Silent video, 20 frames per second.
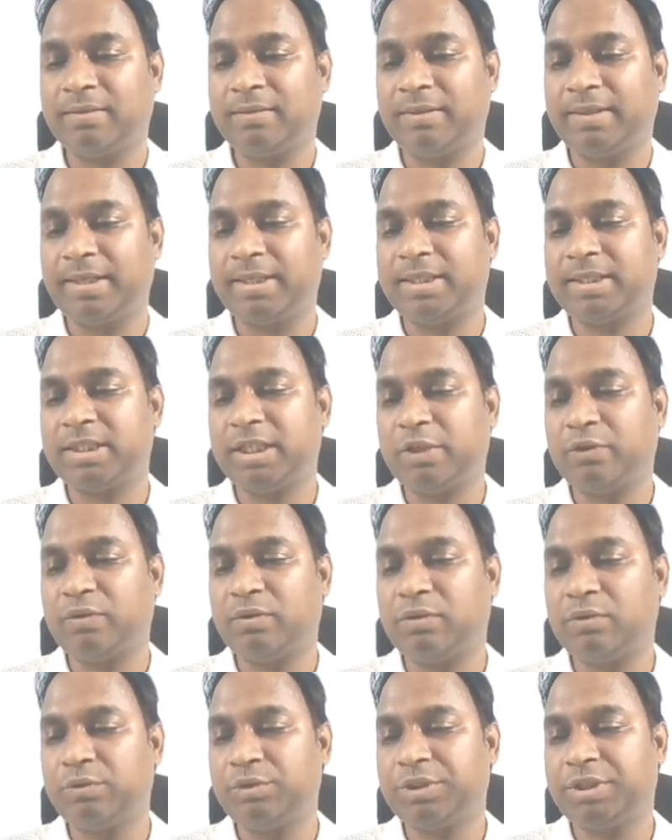That is equal
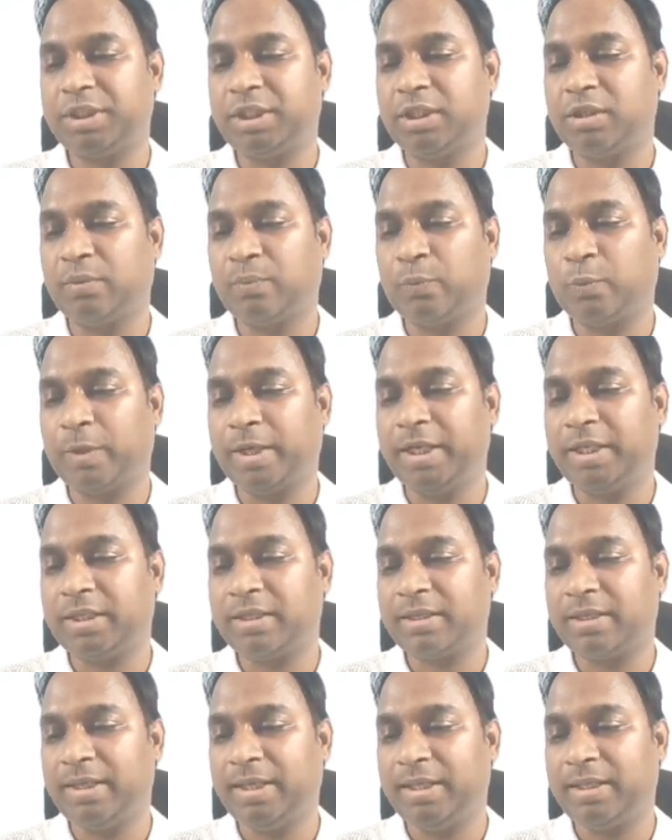to
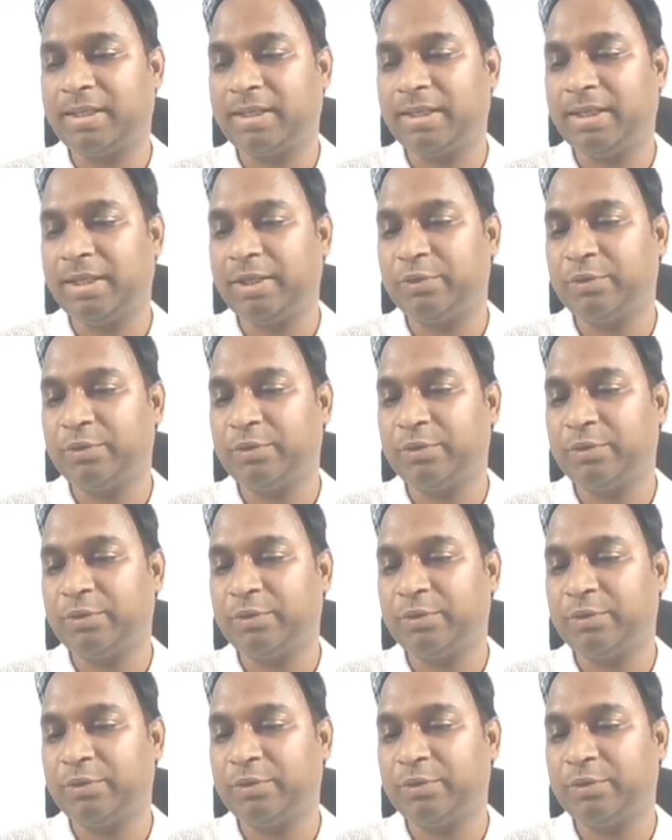0.33.